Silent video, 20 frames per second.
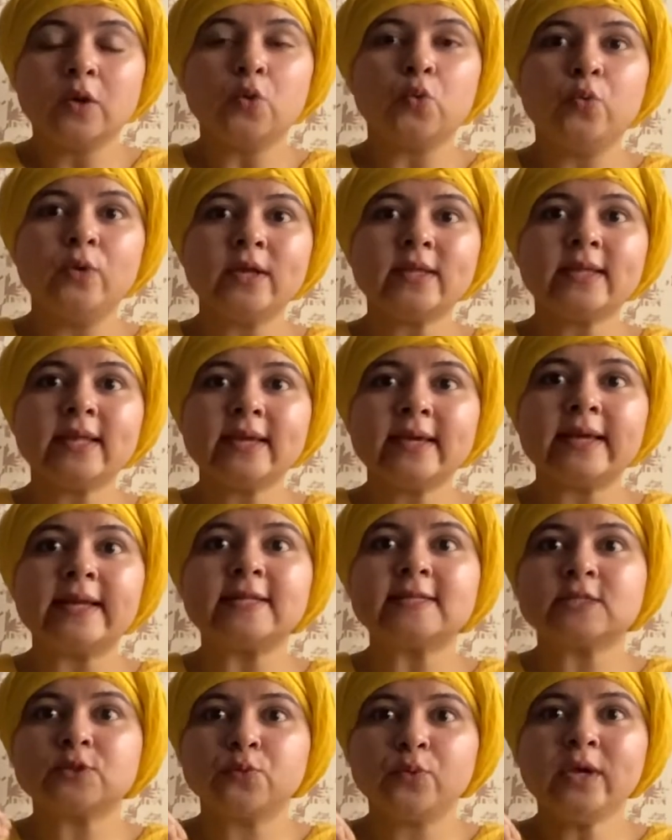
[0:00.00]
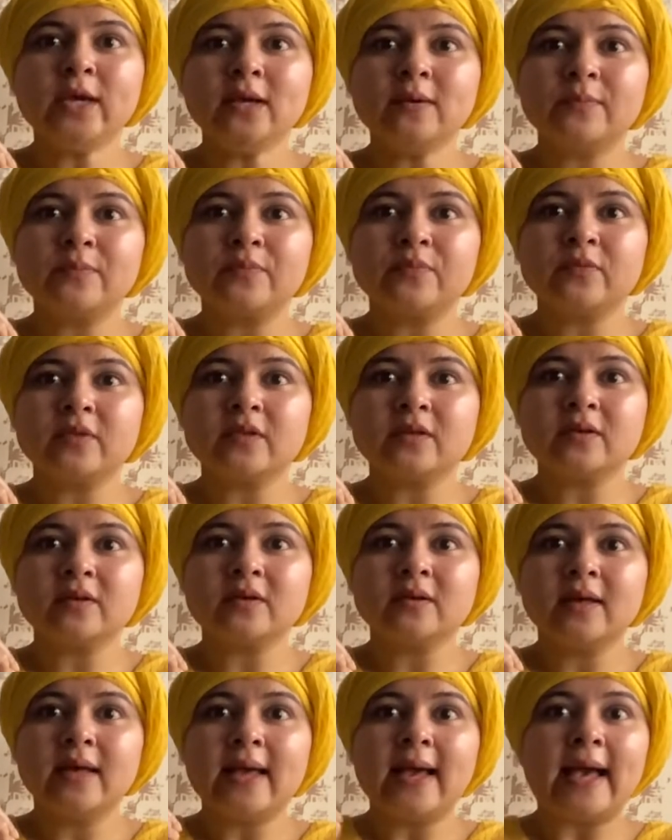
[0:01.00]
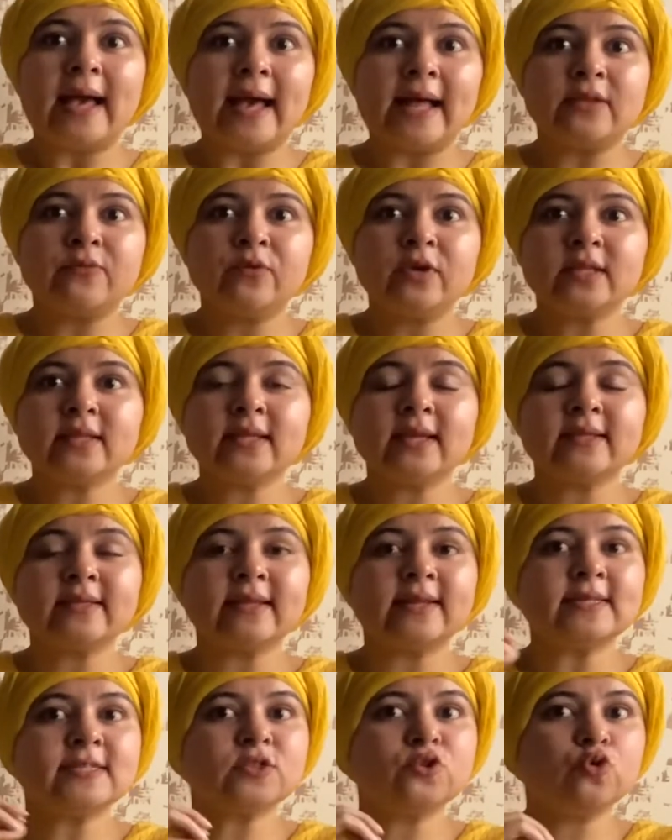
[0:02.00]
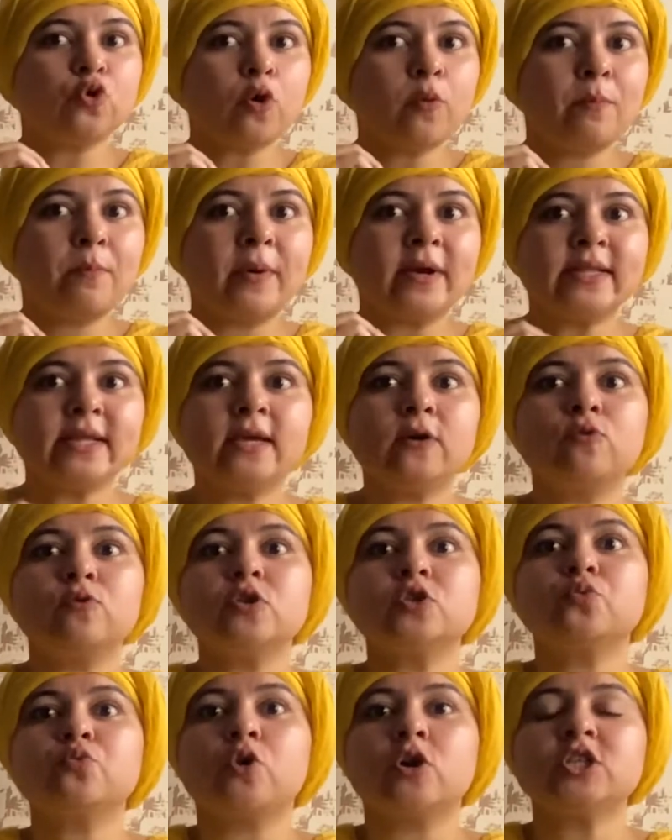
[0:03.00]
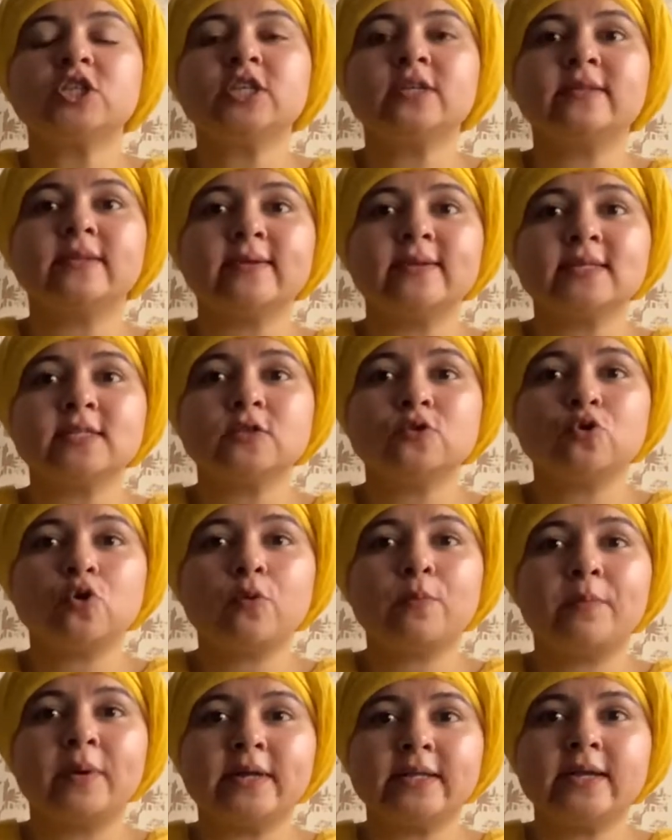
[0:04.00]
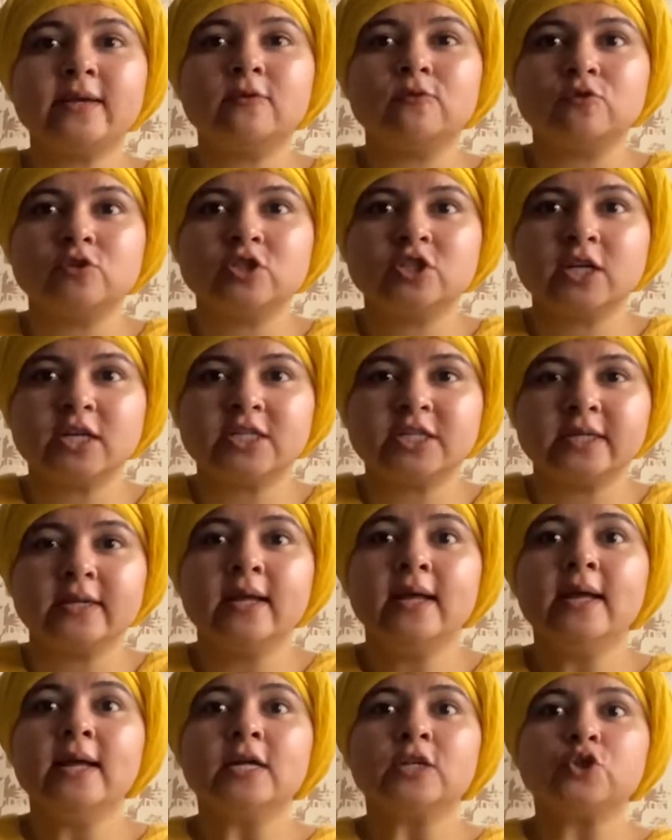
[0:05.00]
We think it's we, and we think there is nobody who is watching, there is nobody who is judging.